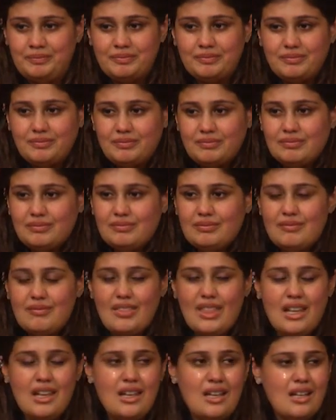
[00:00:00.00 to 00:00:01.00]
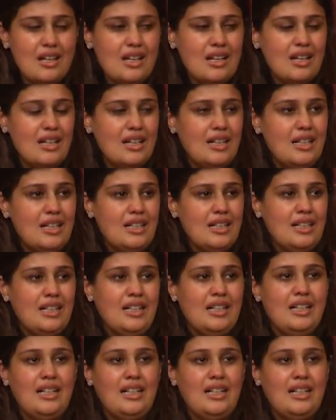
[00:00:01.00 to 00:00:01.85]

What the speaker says: Nobody speaks.